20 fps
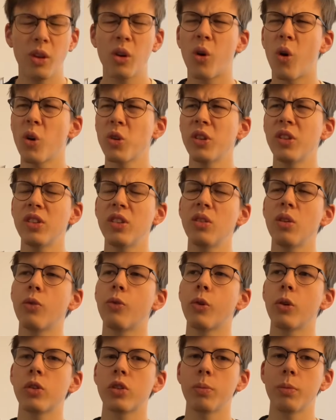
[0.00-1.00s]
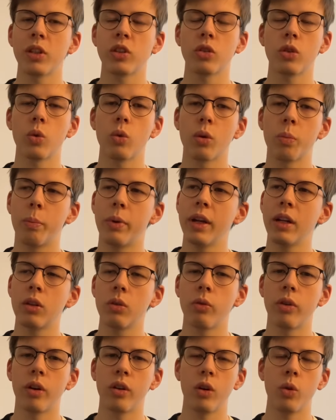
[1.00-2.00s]
courses in the first semester were picked
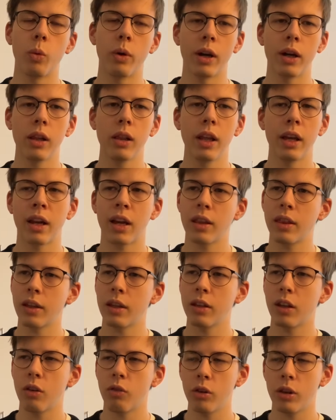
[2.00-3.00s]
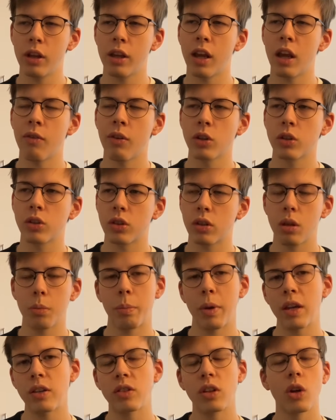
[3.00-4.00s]
very well, and I think they really gave us the
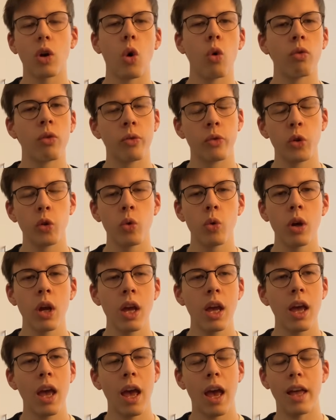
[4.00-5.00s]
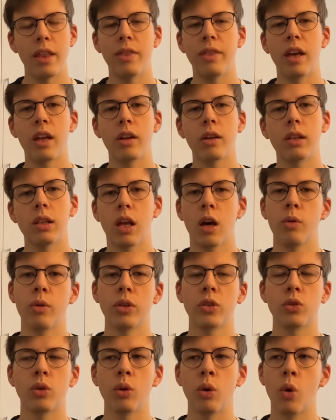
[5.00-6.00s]
basic overview, and then allowed
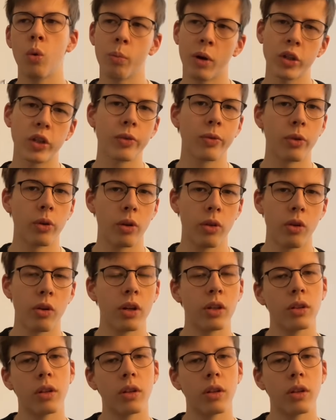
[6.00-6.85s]
us to go much further in